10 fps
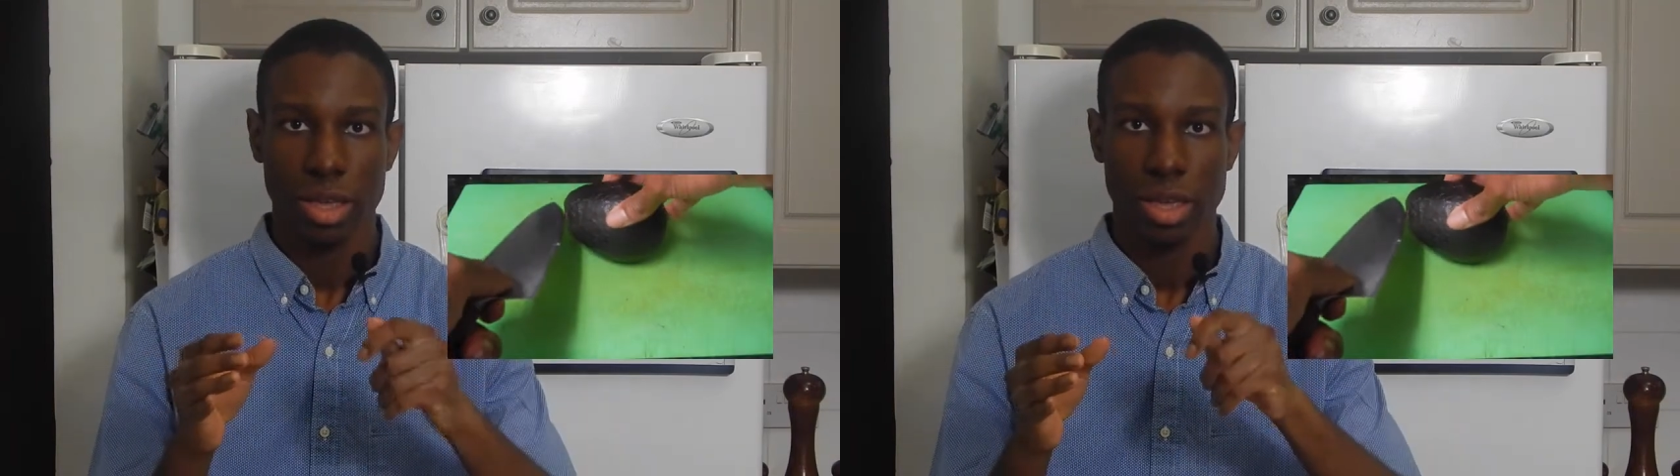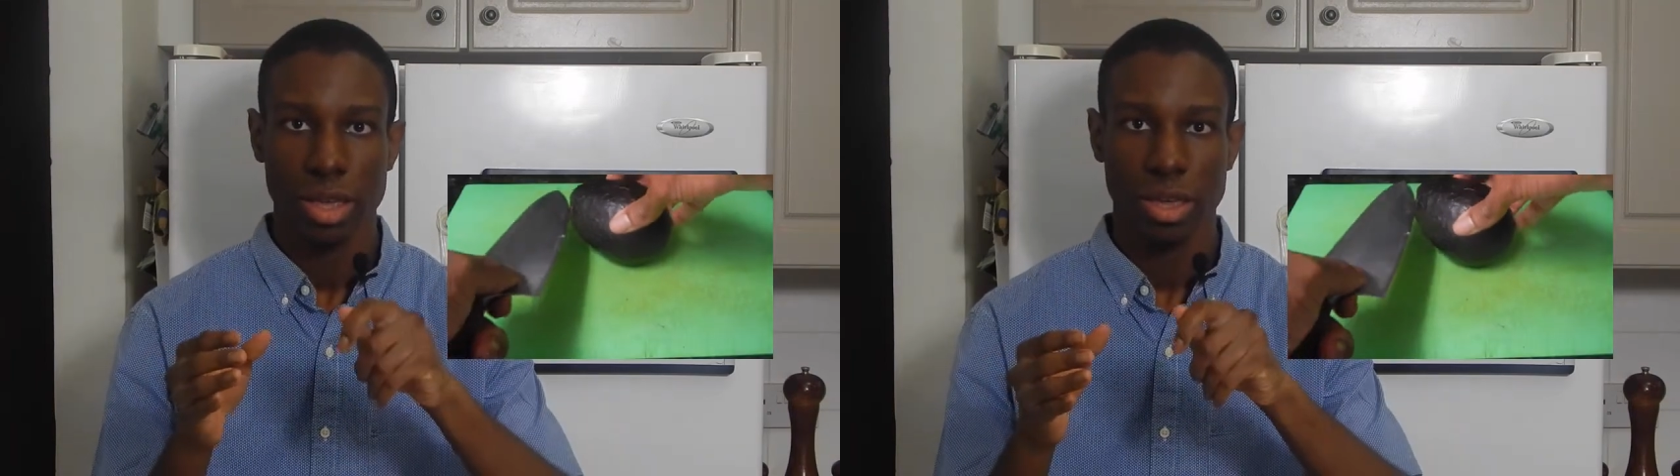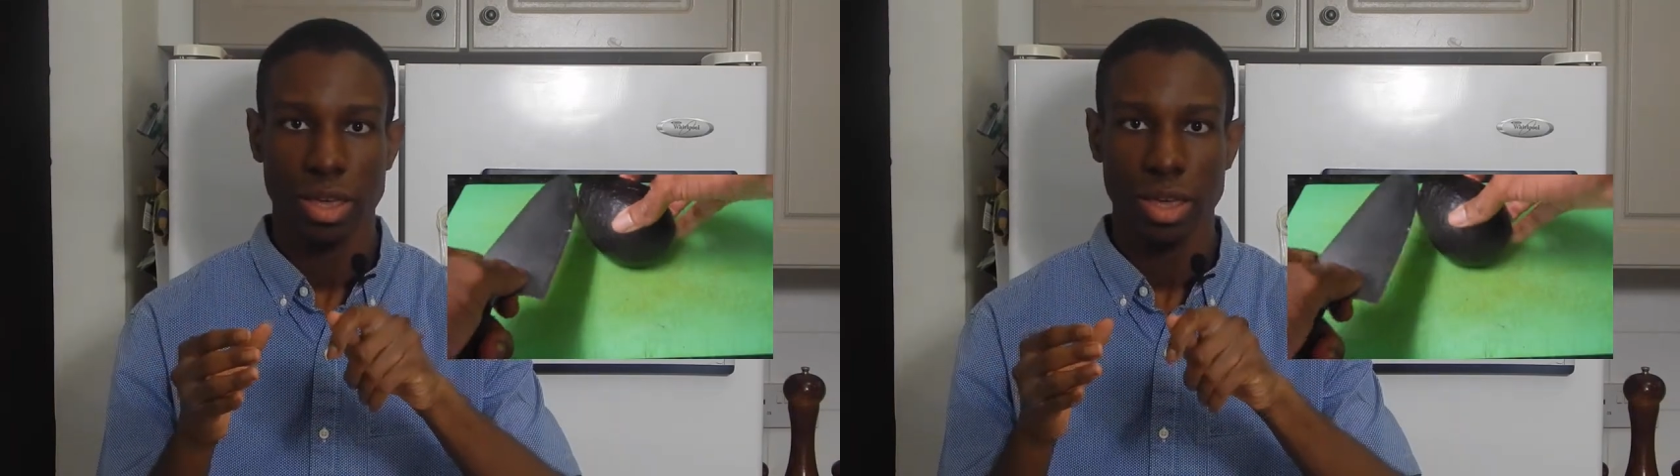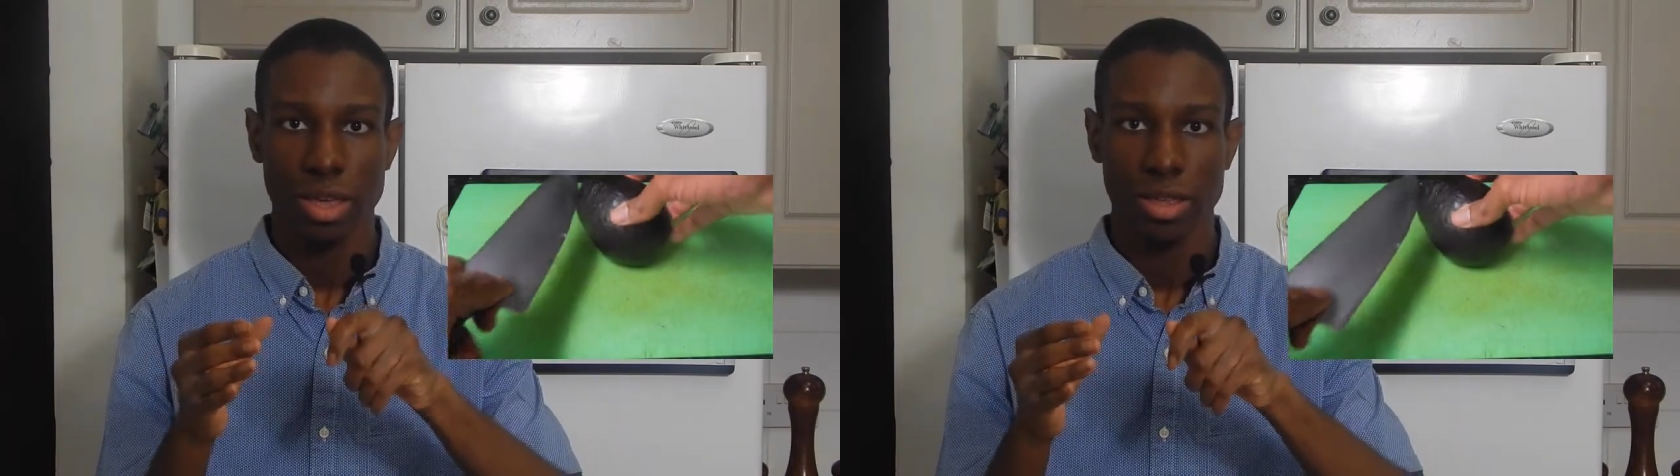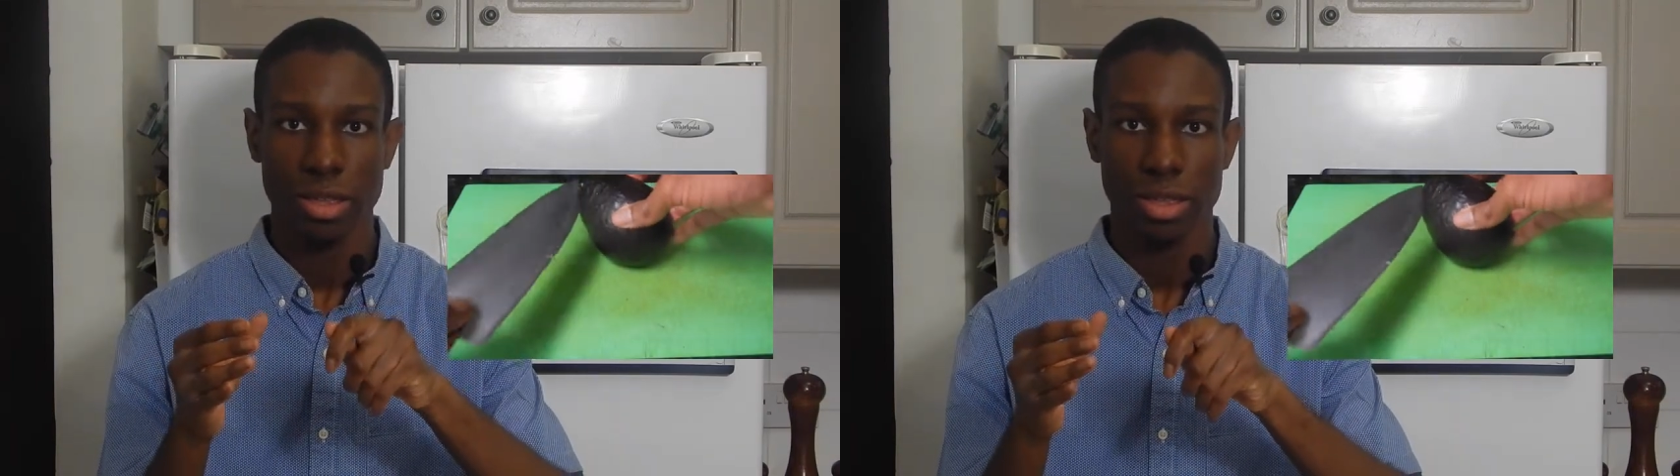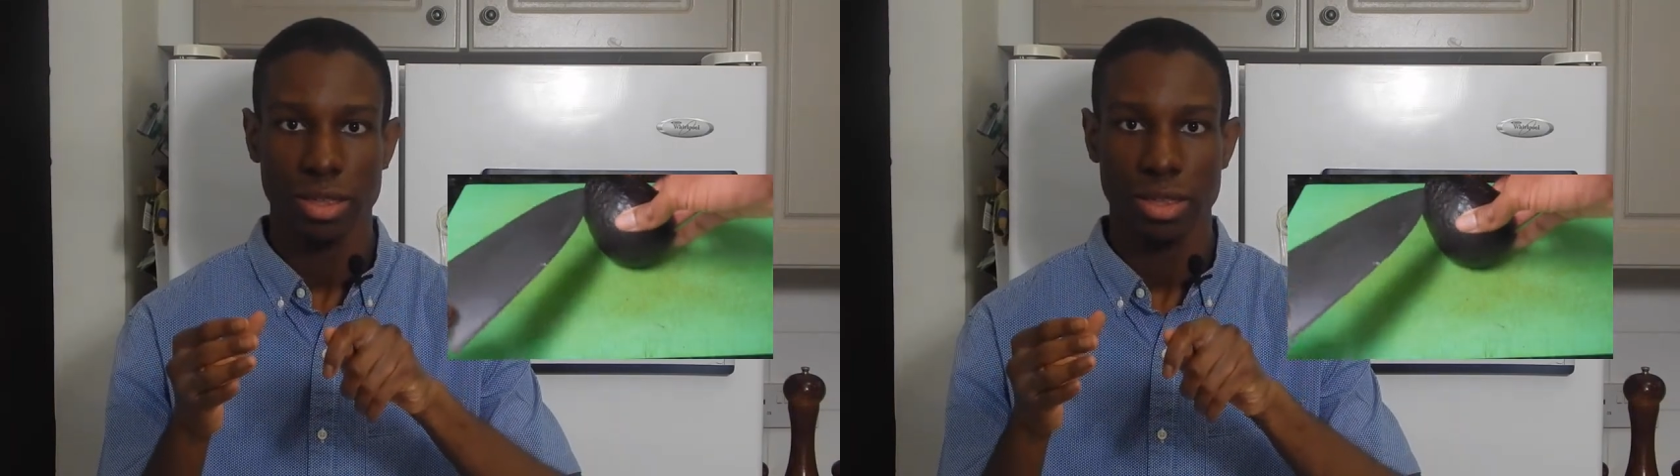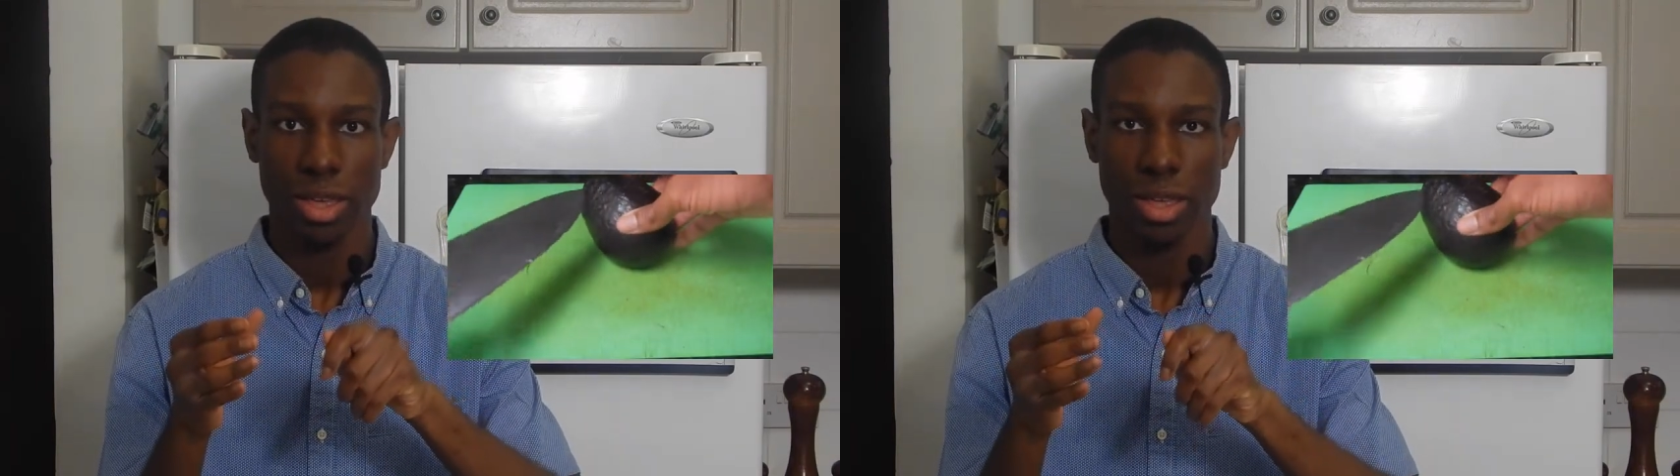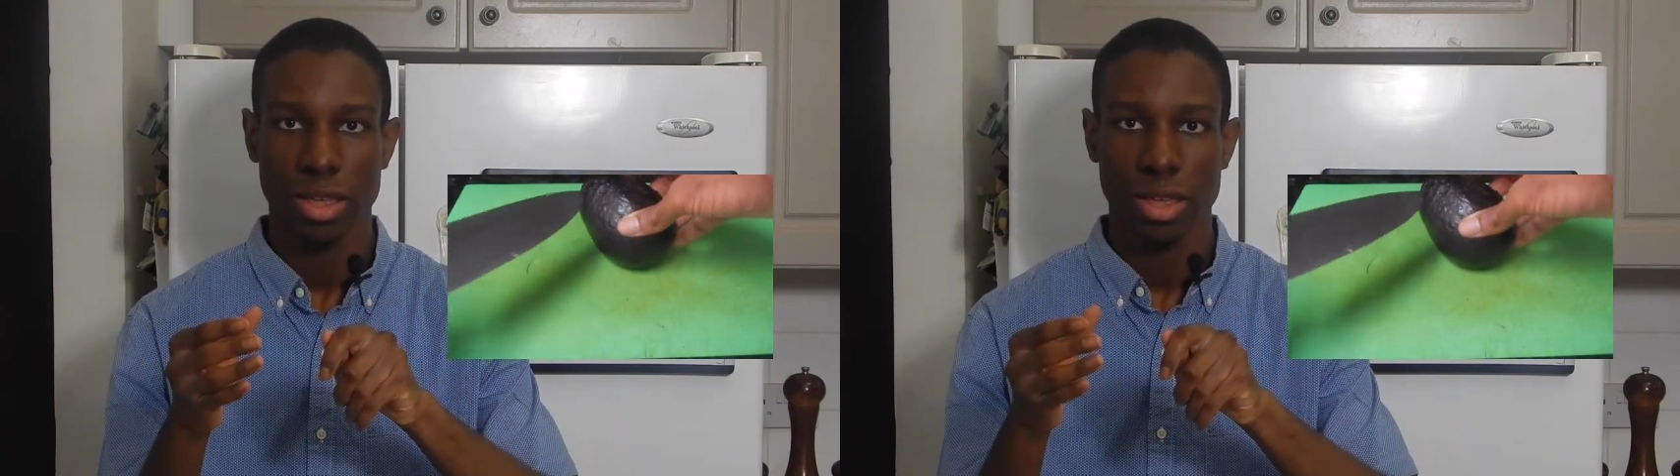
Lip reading: and cut a slit